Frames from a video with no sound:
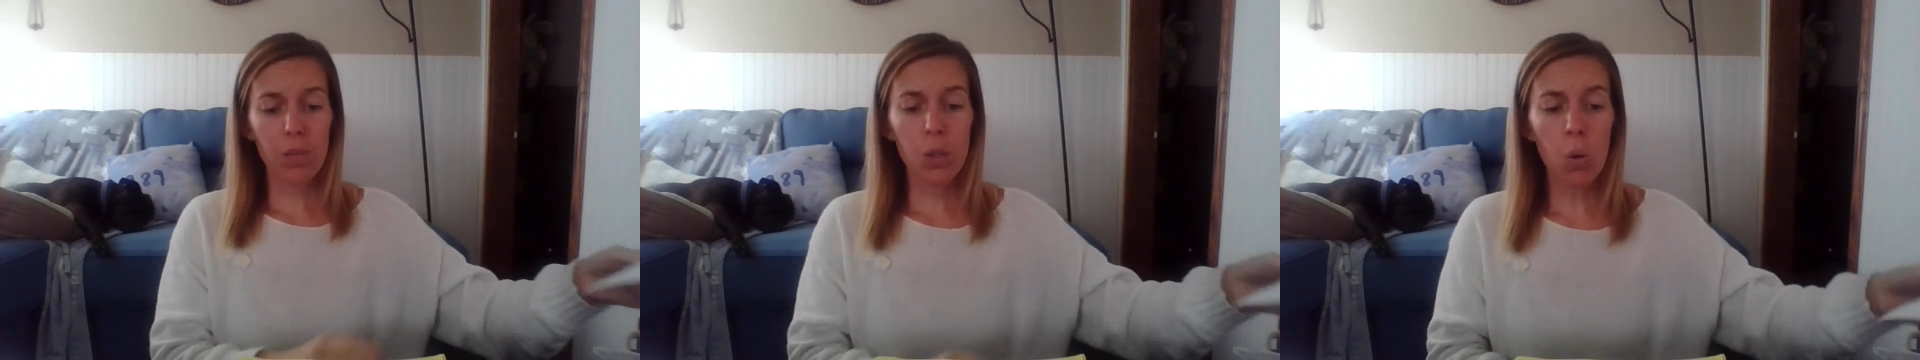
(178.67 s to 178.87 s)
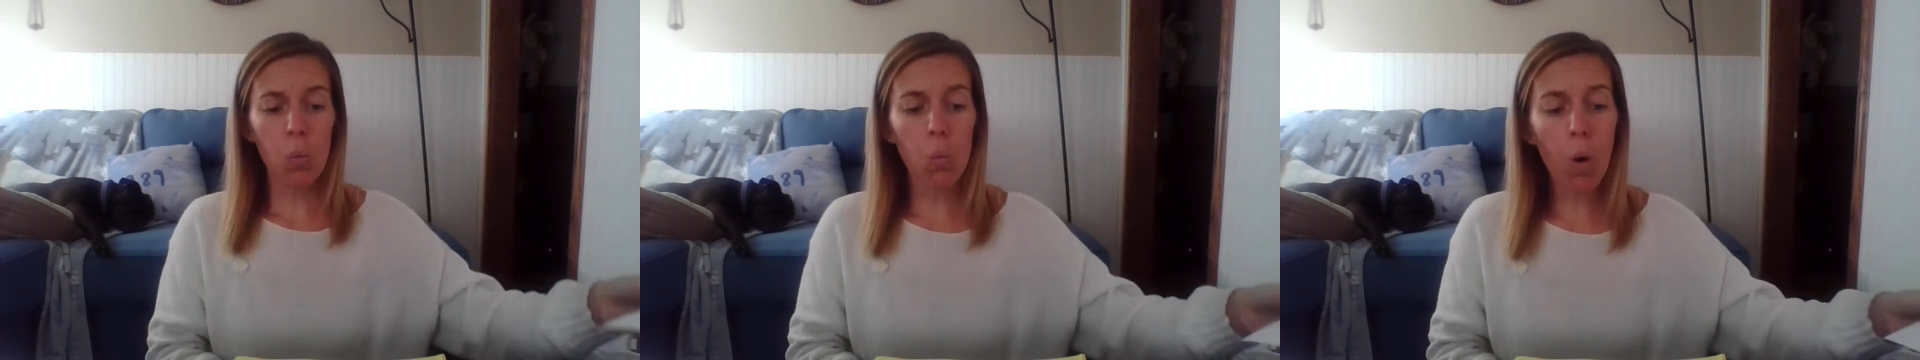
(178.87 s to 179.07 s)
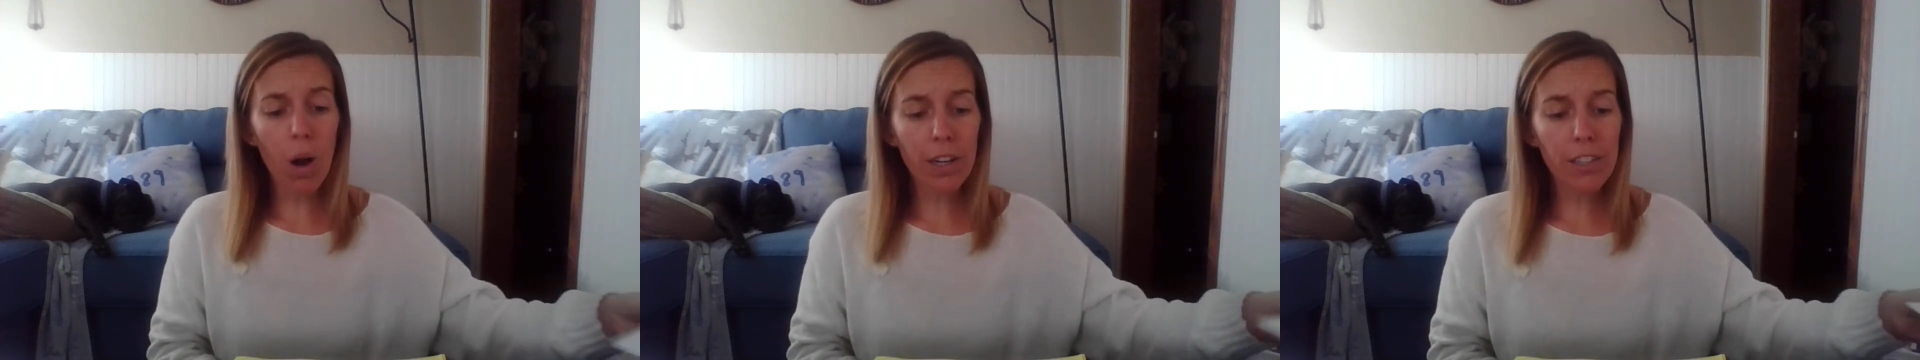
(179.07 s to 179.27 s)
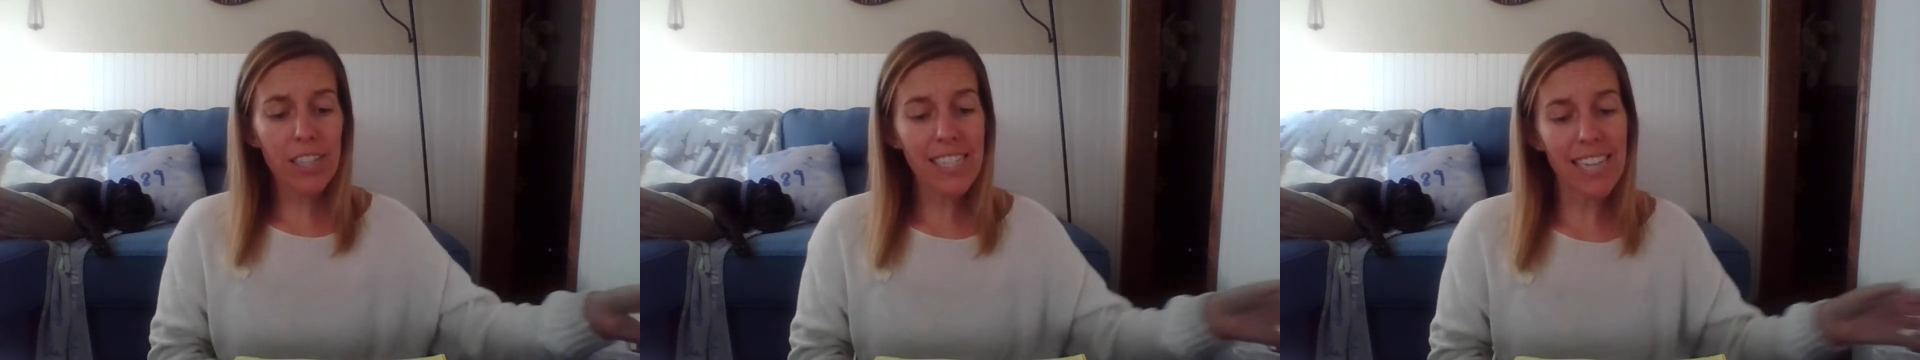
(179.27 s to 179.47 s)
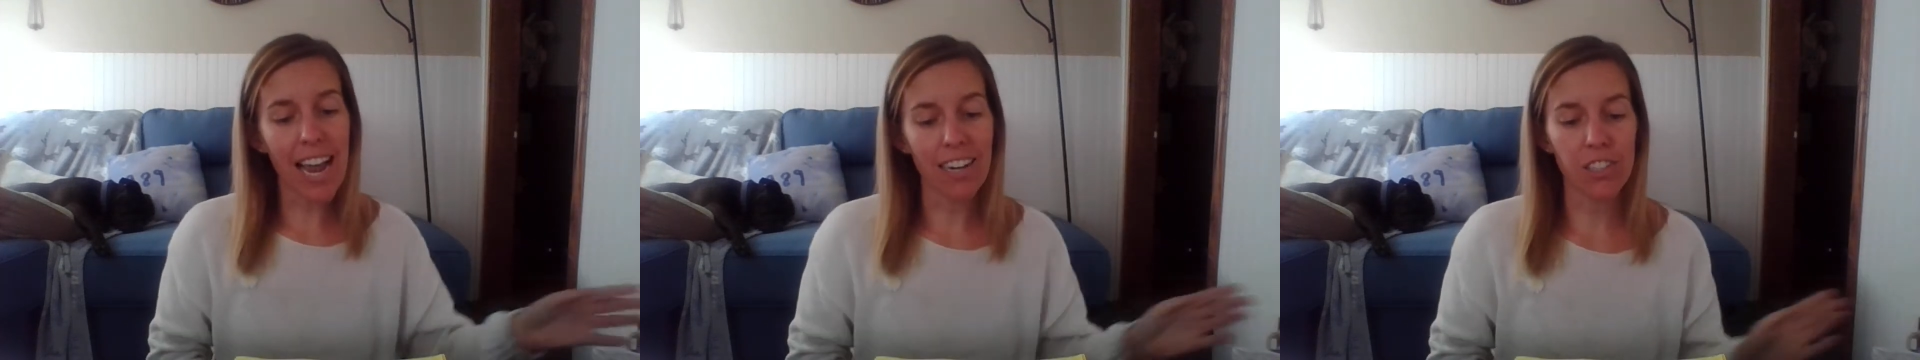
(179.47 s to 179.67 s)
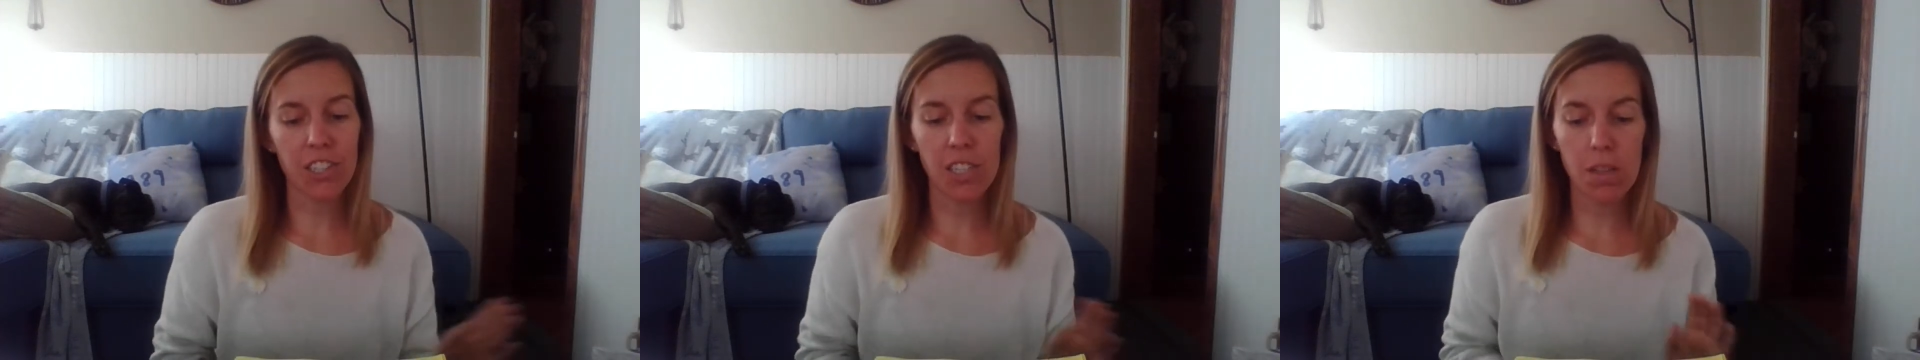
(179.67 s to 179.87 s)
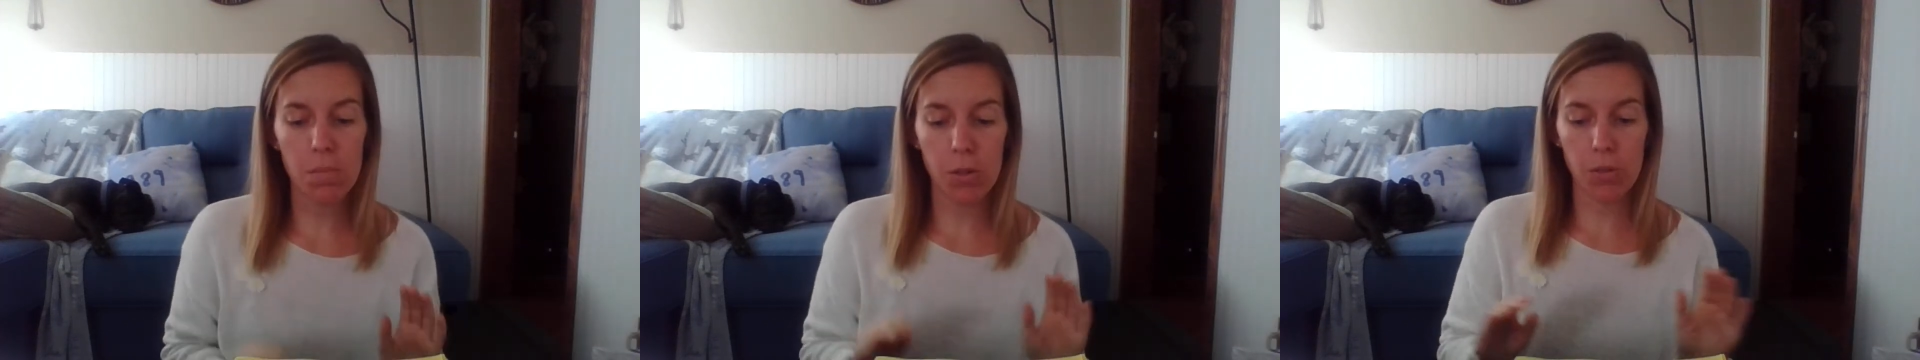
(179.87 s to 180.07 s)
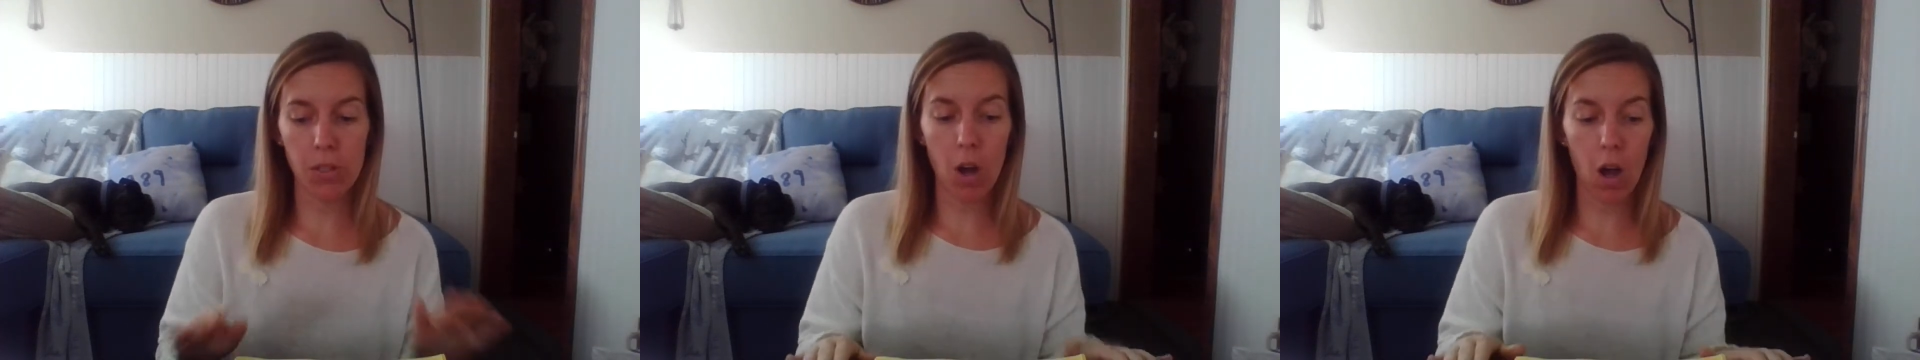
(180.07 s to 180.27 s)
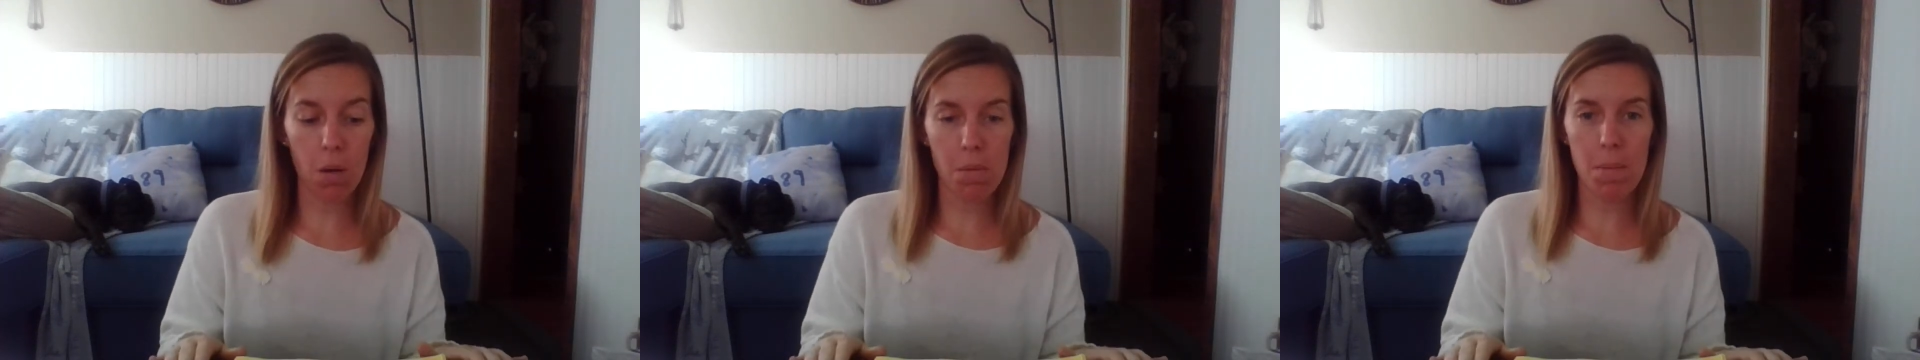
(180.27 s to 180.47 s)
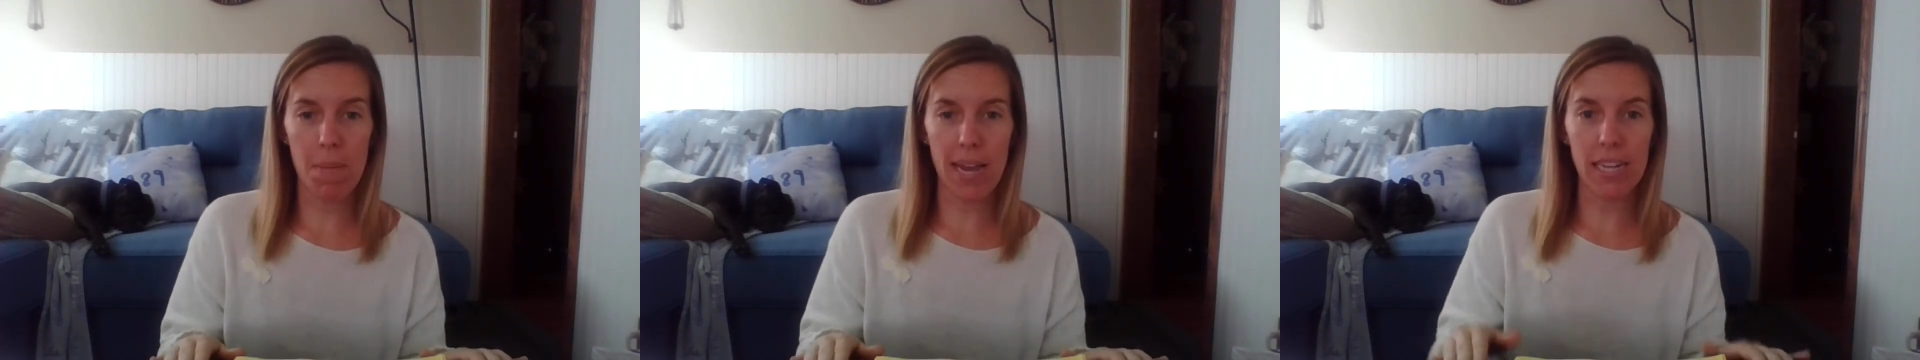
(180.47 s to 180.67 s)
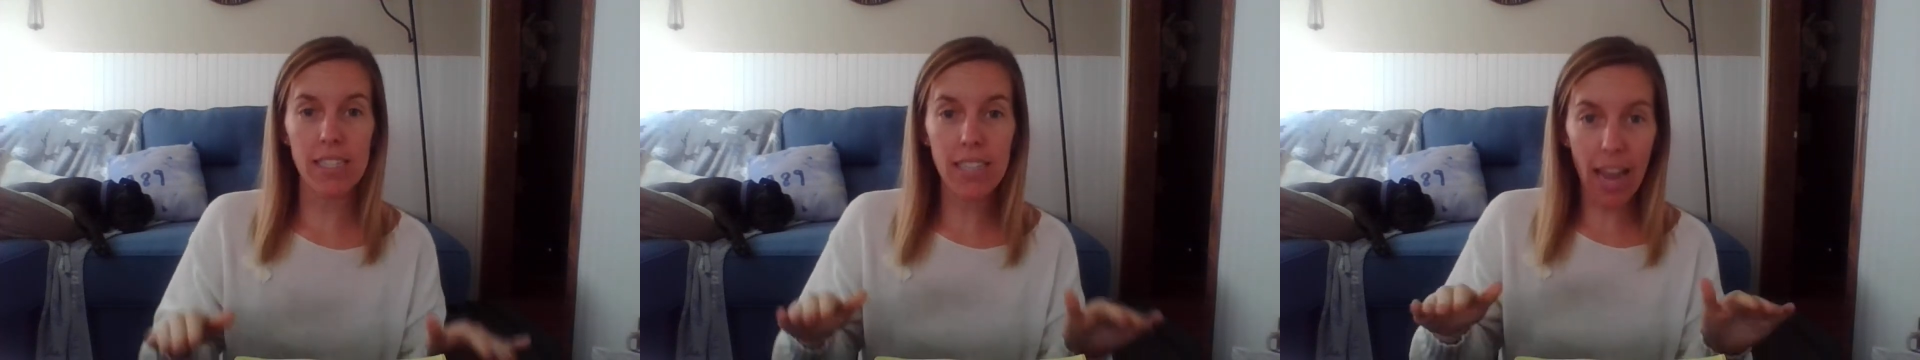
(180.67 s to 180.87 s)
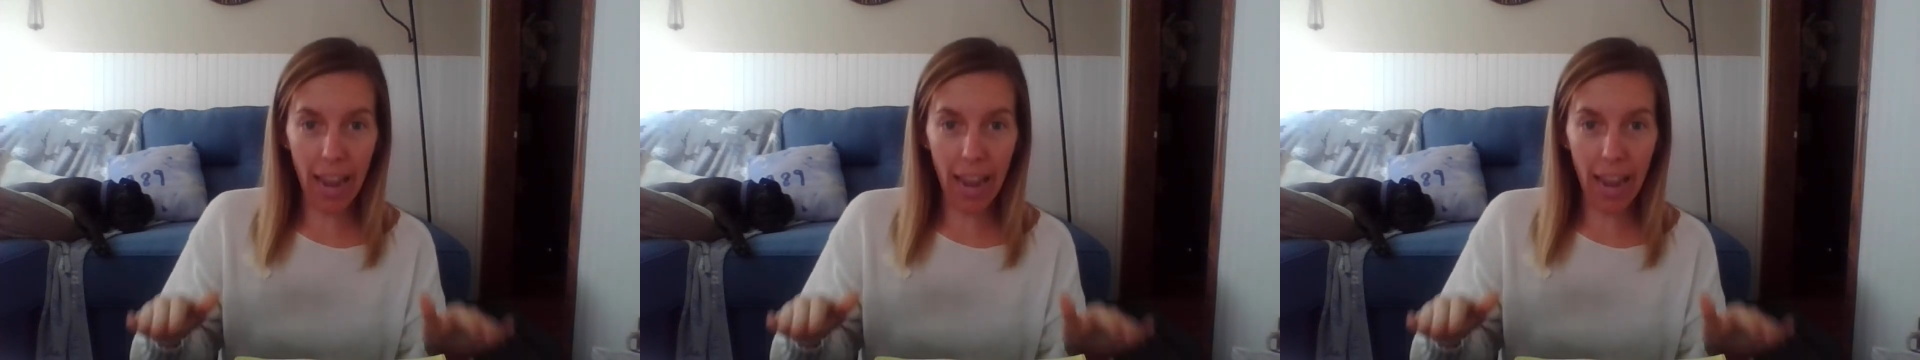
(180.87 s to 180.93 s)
Water is actually the most common base